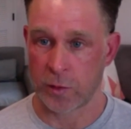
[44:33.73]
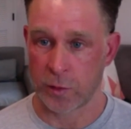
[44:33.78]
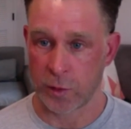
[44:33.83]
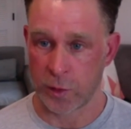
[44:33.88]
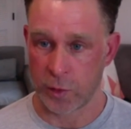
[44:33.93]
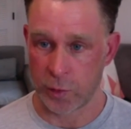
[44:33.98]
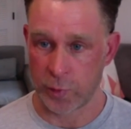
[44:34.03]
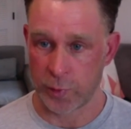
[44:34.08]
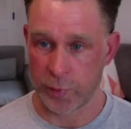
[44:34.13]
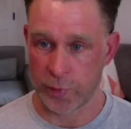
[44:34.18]

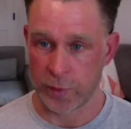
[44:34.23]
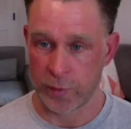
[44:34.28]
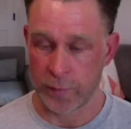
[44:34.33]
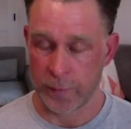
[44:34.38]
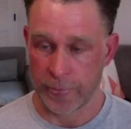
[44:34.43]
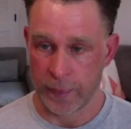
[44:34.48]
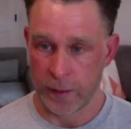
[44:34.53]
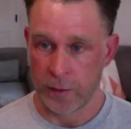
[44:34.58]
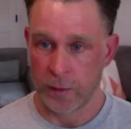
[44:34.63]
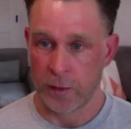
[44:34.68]
group,
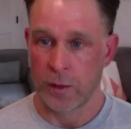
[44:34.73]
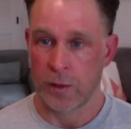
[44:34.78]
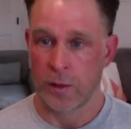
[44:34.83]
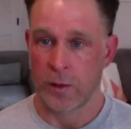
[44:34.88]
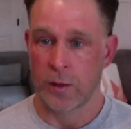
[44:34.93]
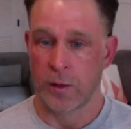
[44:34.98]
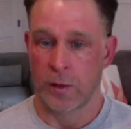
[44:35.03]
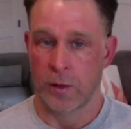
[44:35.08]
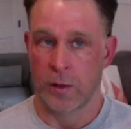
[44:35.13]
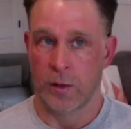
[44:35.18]

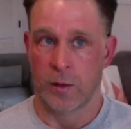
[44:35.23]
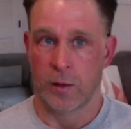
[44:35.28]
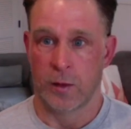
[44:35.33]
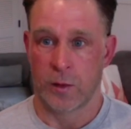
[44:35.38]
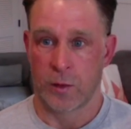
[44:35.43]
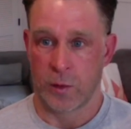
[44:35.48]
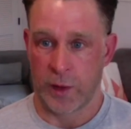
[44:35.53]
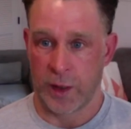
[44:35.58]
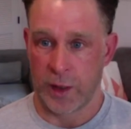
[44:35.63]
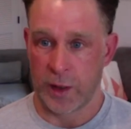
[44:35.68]

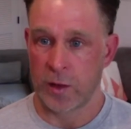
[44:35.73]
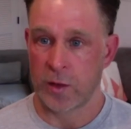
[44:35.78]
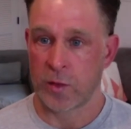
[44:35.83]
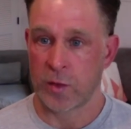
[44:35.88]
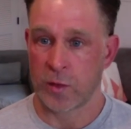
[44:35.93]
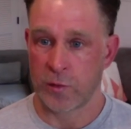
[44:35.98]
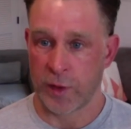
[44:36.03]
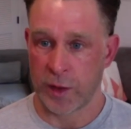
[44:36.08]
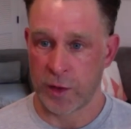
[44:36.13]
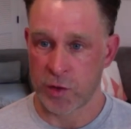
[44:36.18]
create
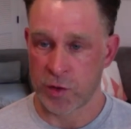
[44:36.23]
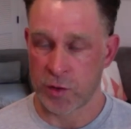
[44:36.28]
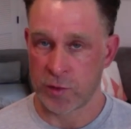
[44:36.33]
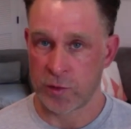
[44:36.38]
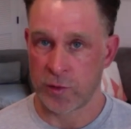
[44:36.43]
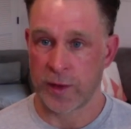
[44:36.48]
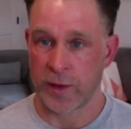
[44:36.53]
interventions